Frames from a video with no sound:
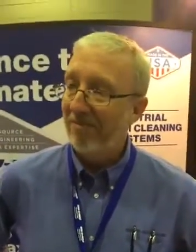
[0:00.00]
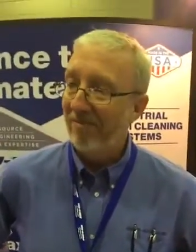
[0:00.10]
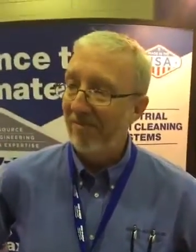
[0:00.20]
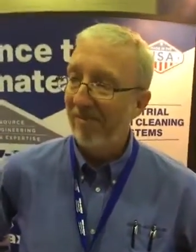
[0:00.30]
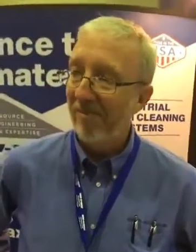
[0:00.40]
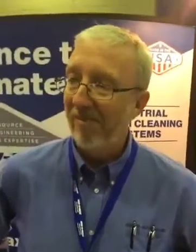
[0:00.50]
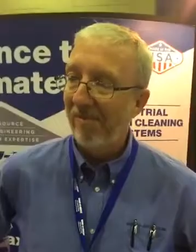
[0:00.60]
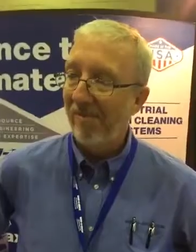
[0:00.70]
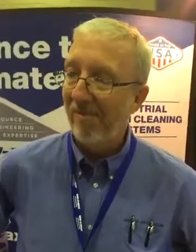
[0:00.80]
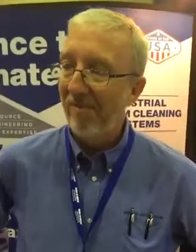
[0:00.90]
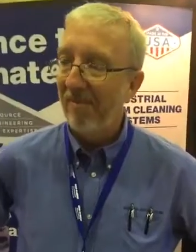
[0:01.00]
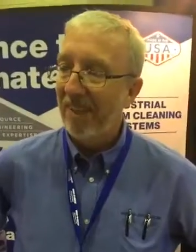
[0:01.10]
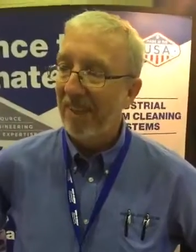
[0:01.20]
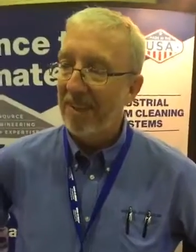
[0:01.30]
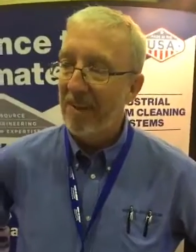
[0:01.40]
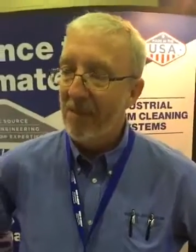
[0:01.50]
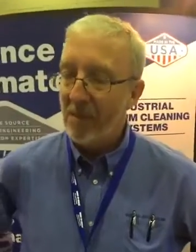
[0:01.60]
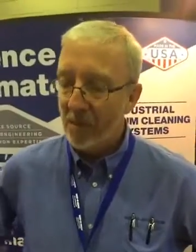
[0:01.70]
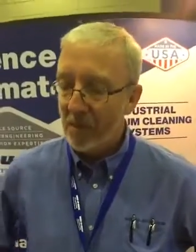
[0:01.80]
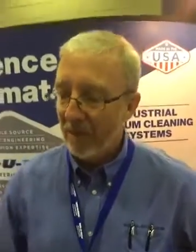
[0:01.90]
That's great. Well, Vince, we hope to
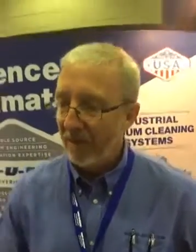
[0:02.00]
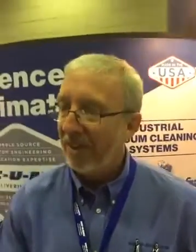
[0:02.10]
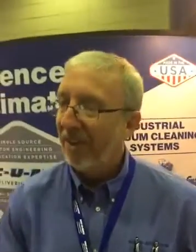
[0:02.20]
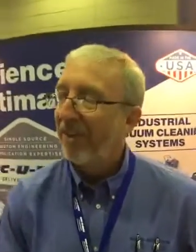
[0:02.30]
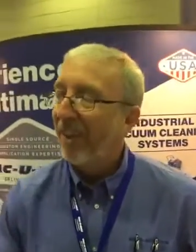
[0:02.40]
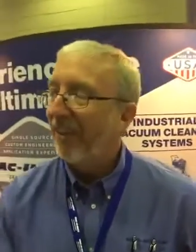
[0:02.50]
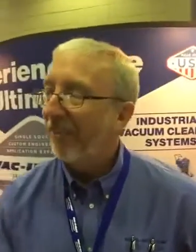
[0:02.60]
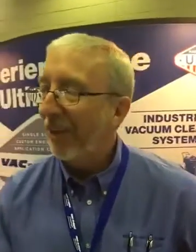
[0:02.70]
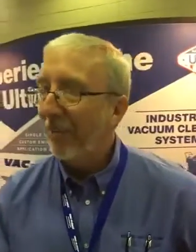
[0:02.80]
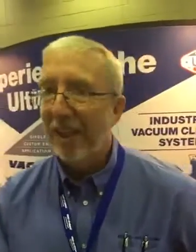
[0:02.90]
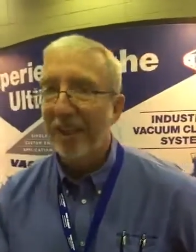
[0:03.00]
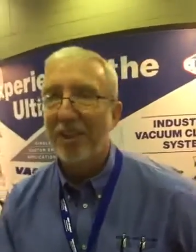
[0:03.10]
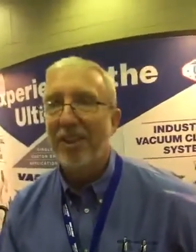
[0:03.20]
help you out. Thank you so much for